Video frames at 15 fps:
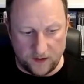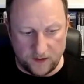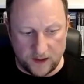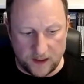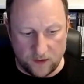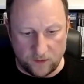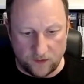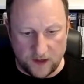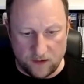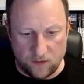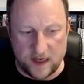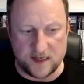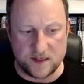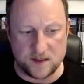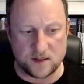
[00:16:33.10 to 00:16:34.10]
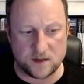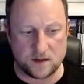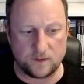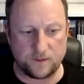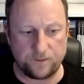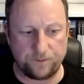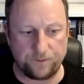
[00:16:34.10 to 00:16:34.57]
you know, there is
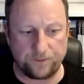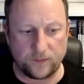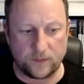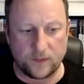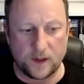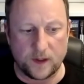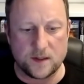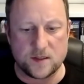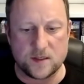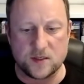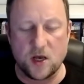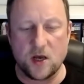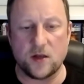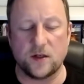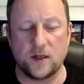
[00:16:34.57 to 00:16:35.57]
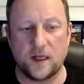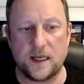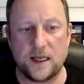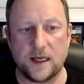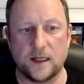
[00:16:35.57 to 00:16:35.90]
certainly